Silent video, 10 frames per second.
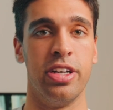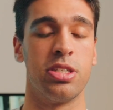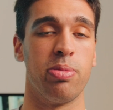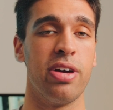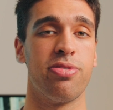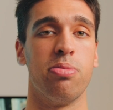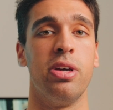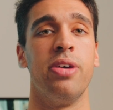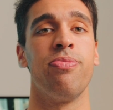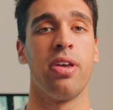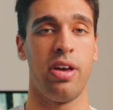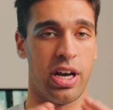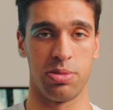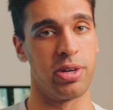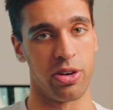the display for me
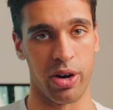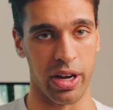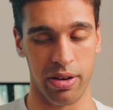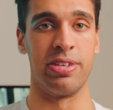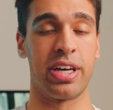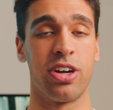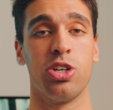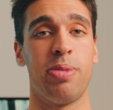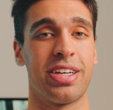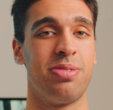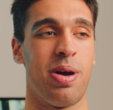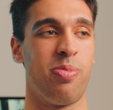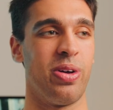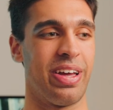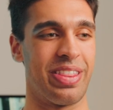has been great. This kind of goes back to my
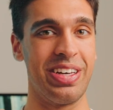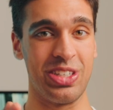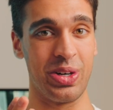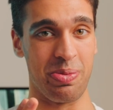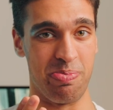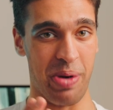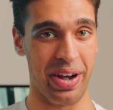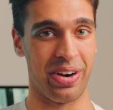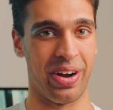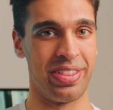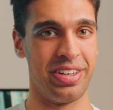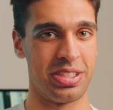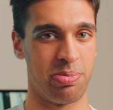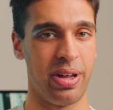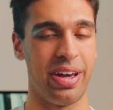point, like things look better on the
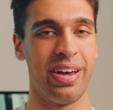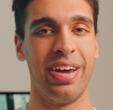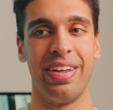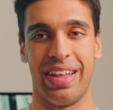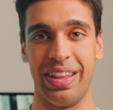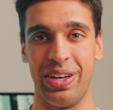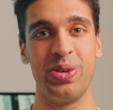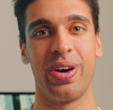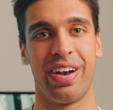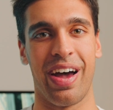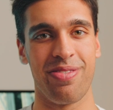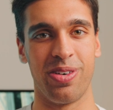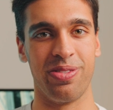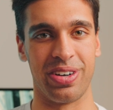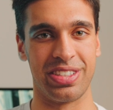display than they do on an
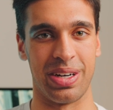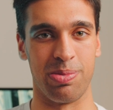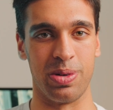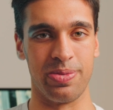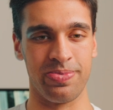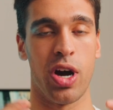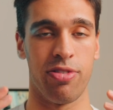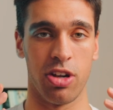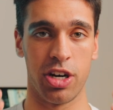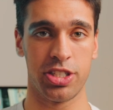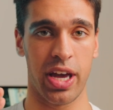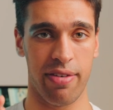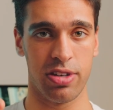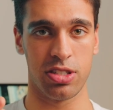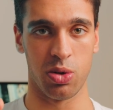iPhone, for example. You have a large
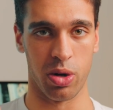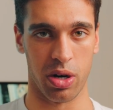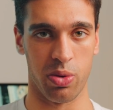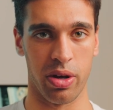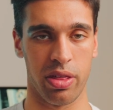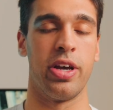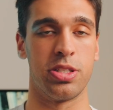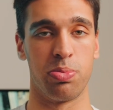canvas to work with. It's